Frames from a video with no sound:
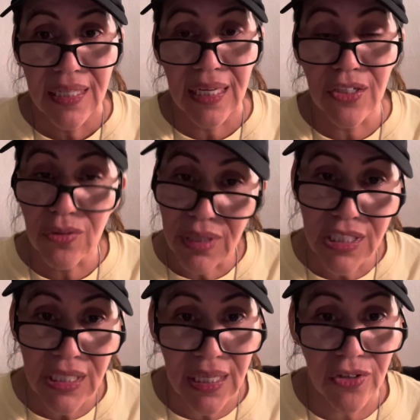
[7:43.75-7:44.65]
then you need
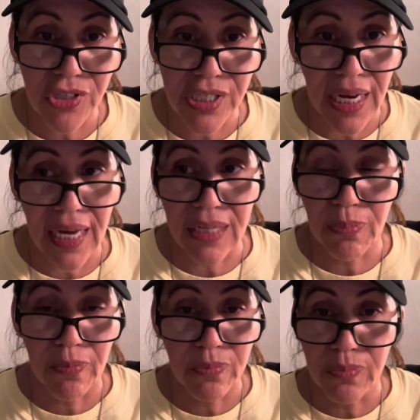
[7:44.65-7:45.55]
to understand.
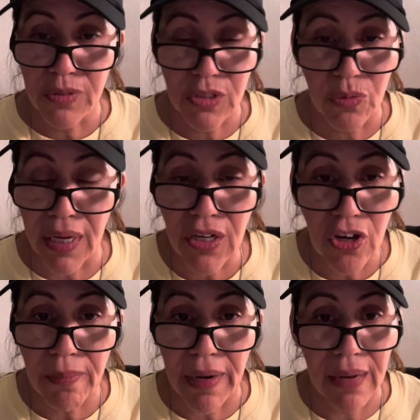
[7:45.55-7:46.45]
Get in
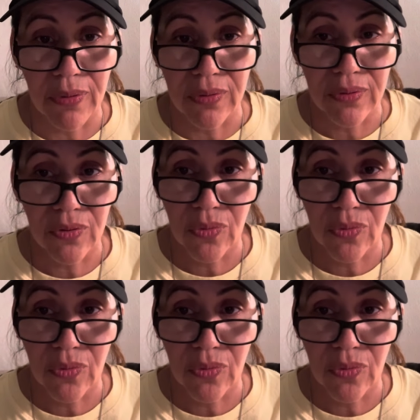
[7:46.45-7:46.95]
your Bible.